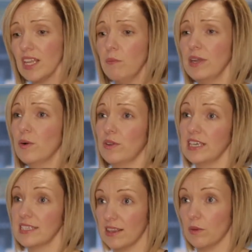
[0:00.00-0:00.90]
and we hold
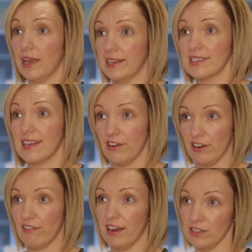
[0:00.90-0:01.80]
these in the wedding centre
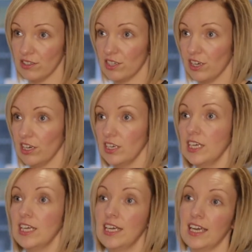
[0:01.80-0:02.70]
in Randallstown,
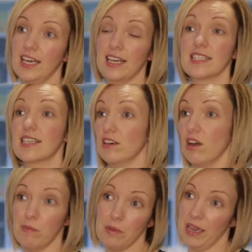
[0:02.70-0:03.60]
and it's
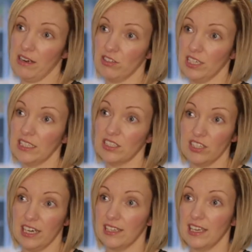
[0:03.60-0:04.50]
complimentary to
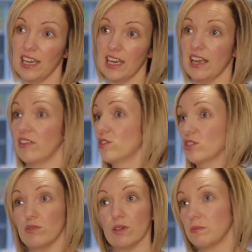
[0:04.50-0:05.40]
try the cake, and there's
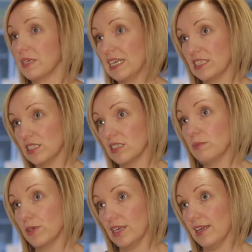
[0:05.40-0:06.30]
no obligation to
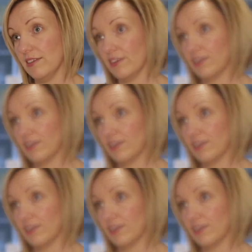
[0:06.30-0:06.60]
book either.